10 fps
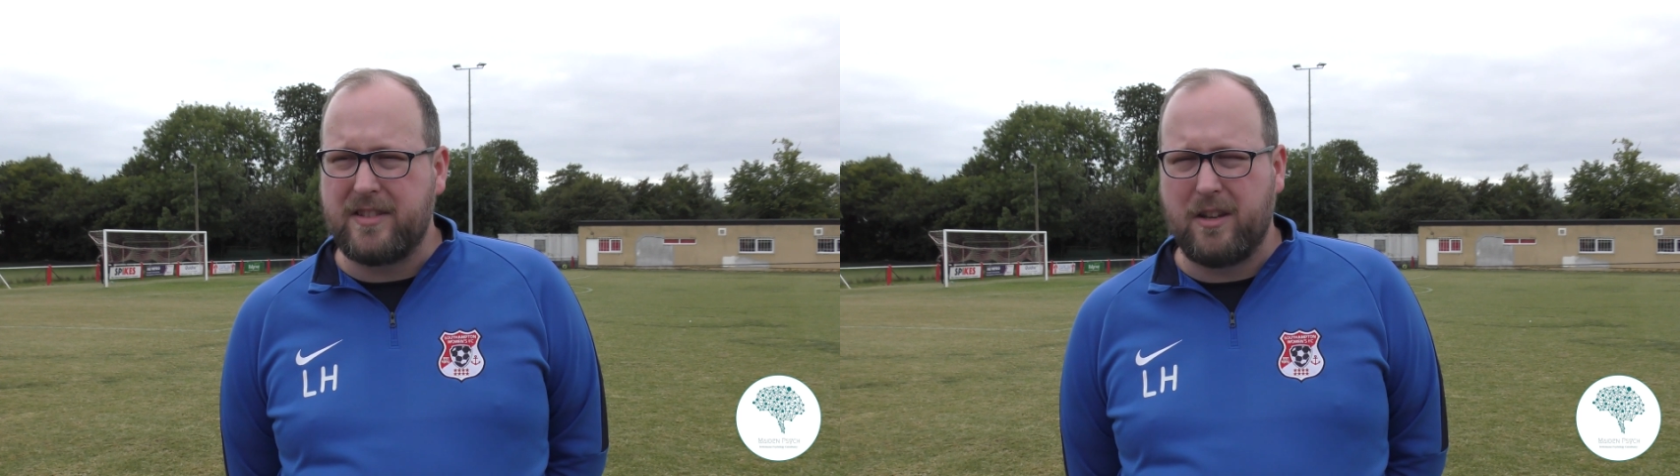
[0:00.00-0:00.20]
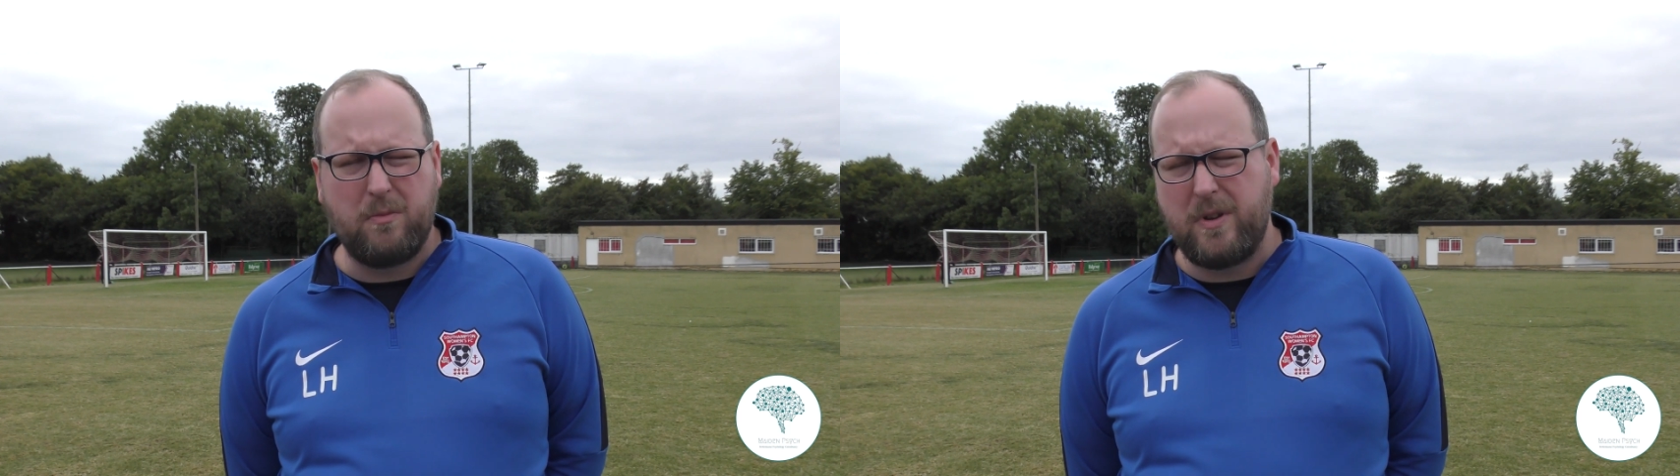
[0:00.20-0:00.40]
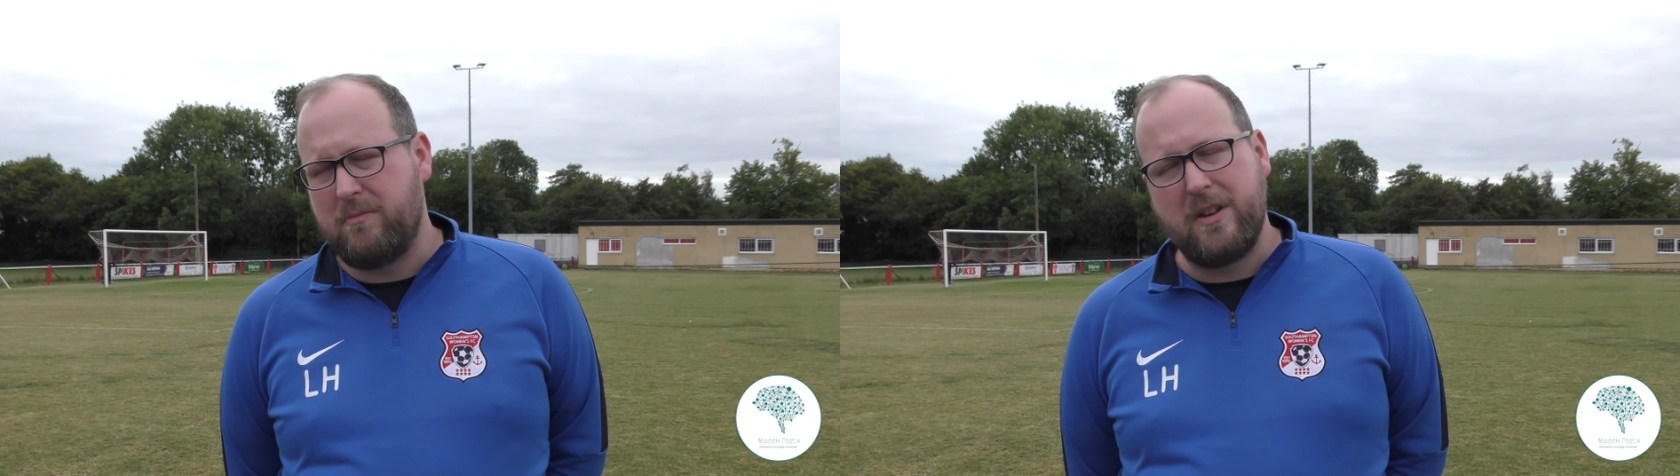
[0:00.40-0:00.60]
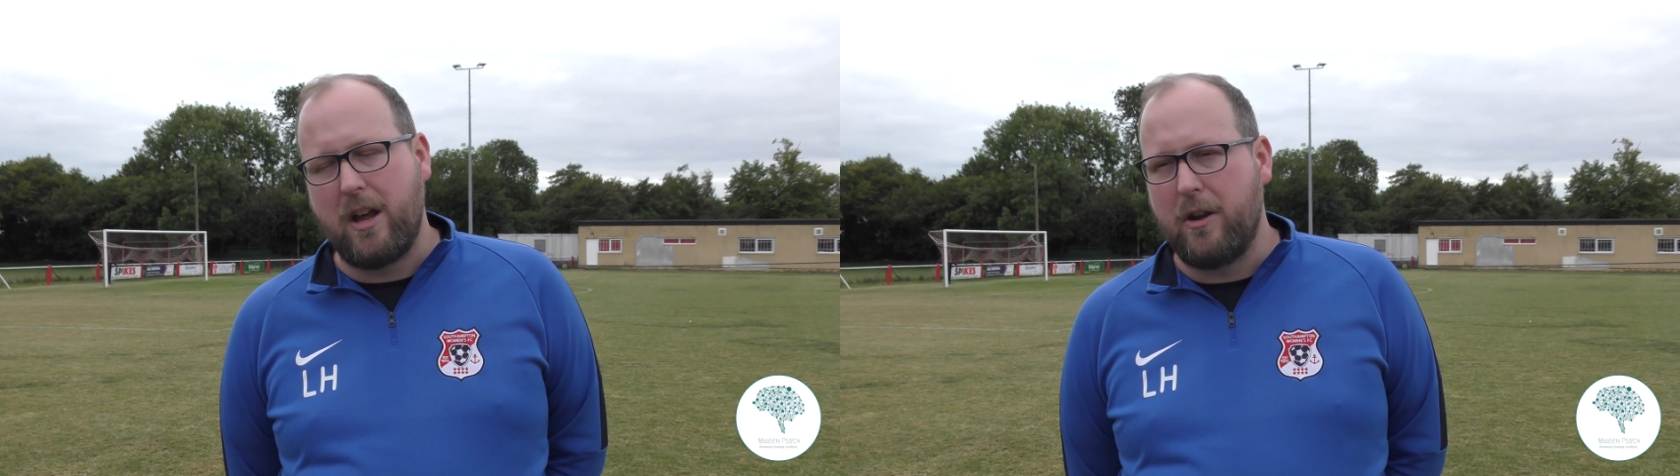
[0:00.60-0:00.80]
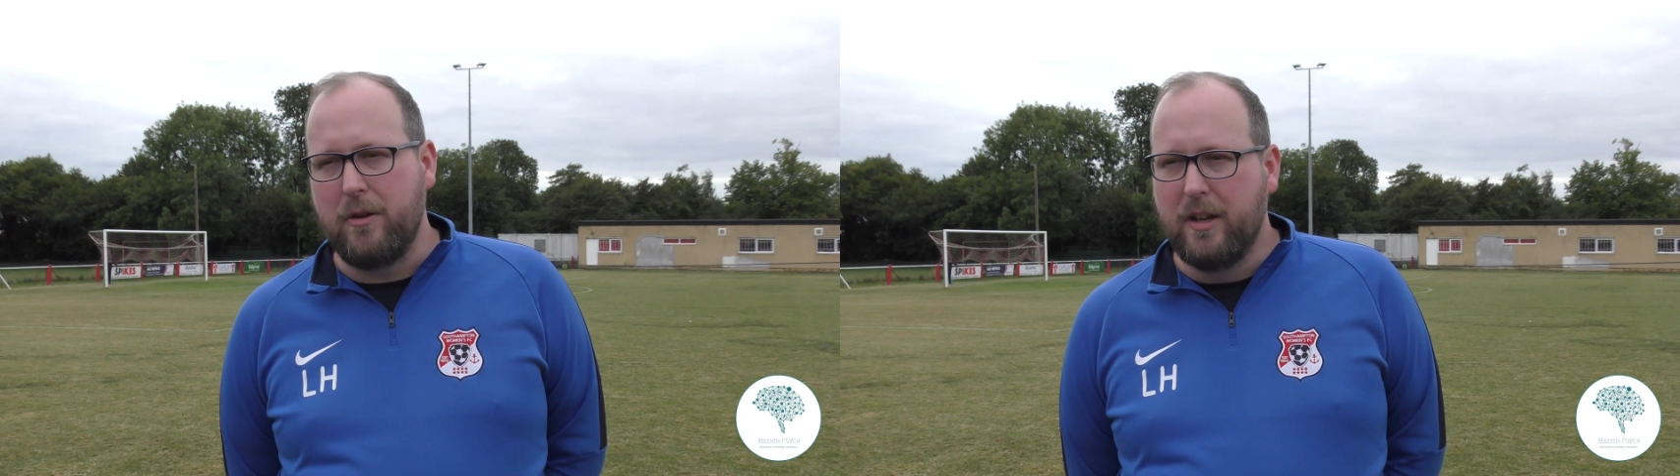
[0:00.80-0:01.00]
So we
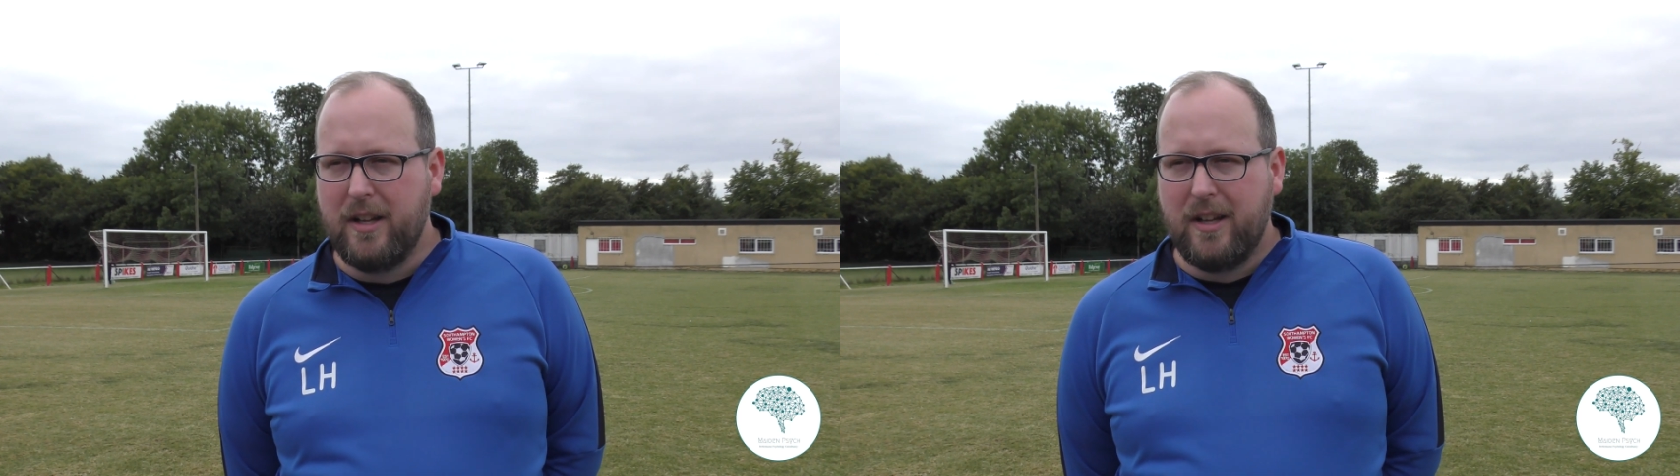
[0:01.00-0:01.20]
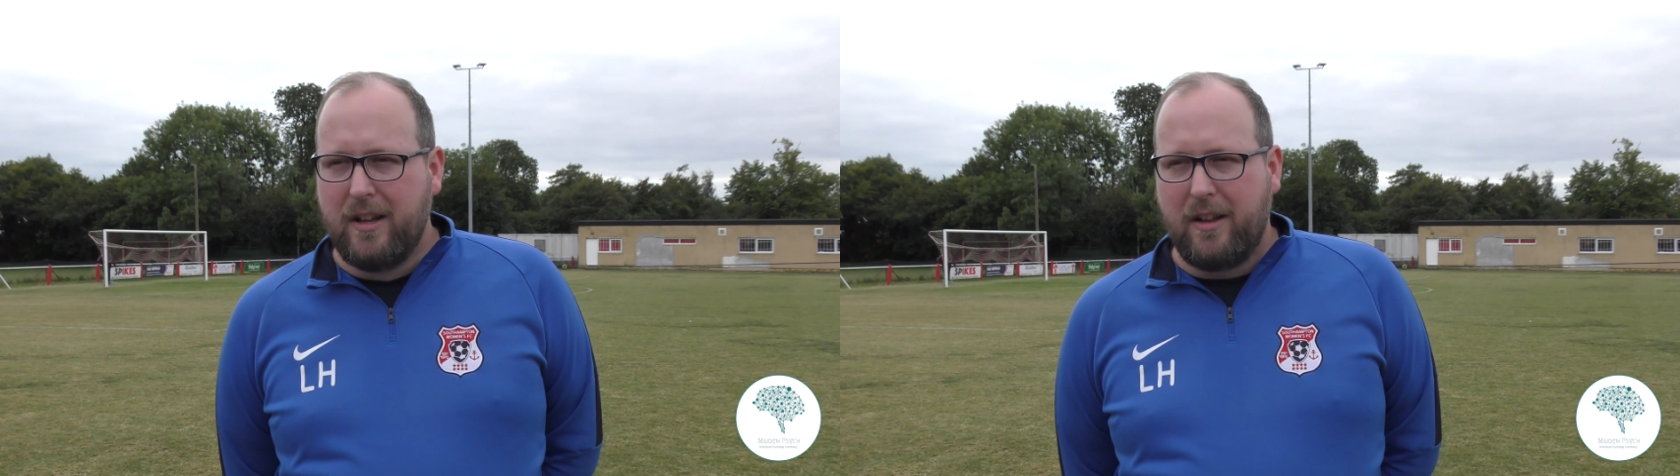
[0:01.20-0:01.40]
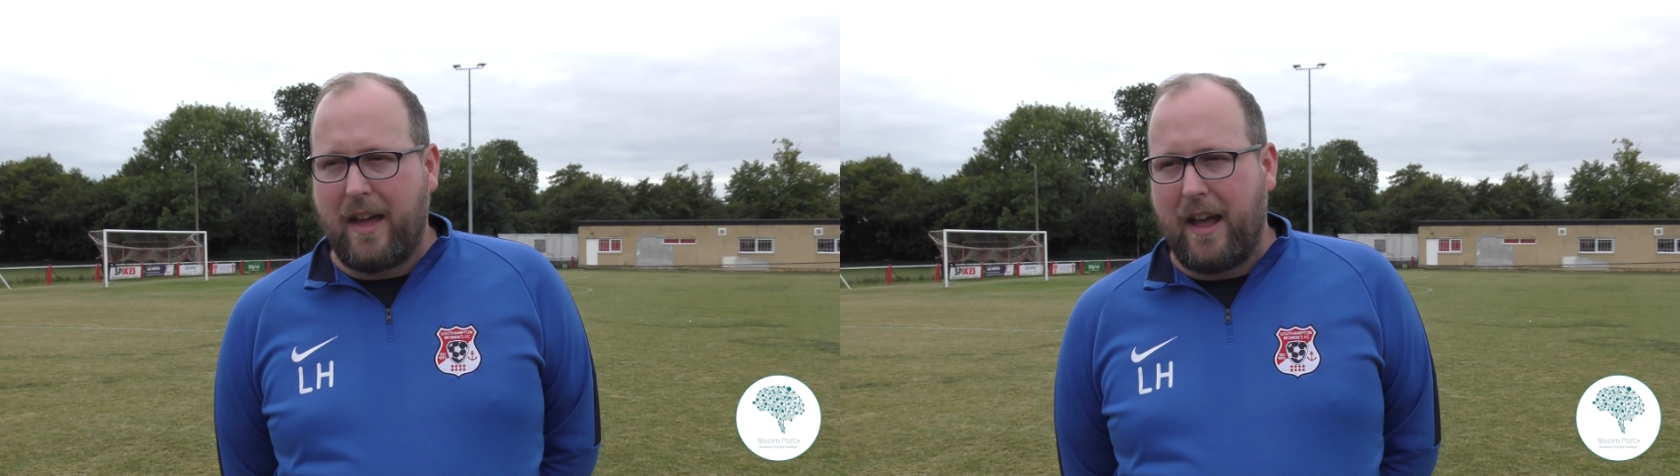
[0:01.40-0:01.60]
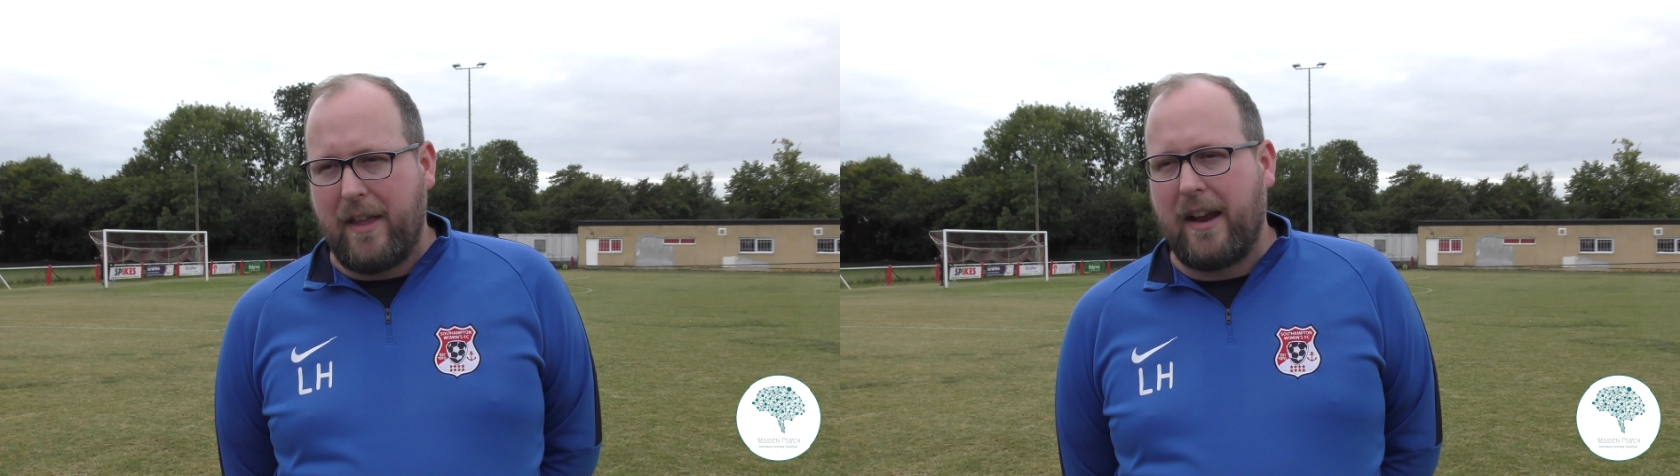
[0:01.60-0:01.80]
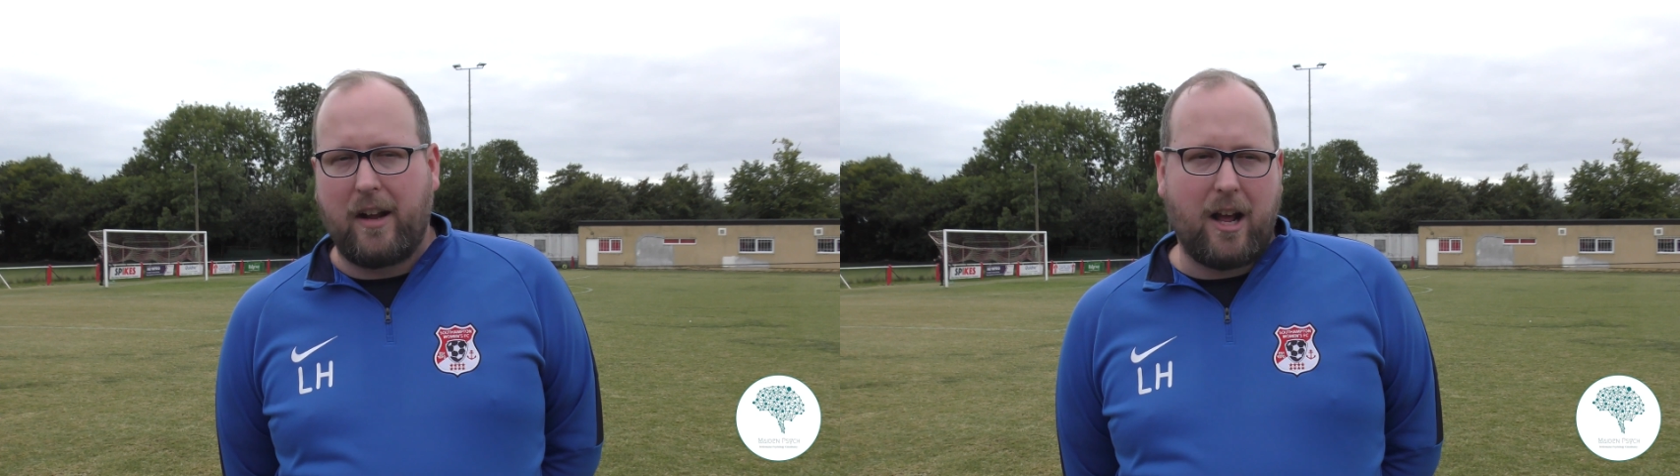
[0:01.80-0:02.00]
know that they're going